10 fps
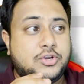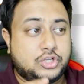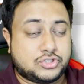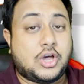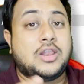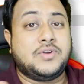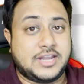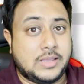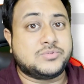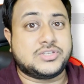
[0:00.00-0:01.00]
to solve a
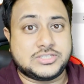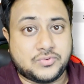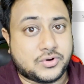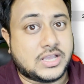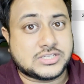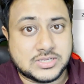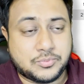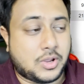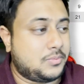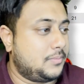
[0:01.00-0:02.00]
time series forecasting
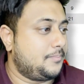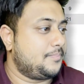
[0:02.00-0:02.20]
problem.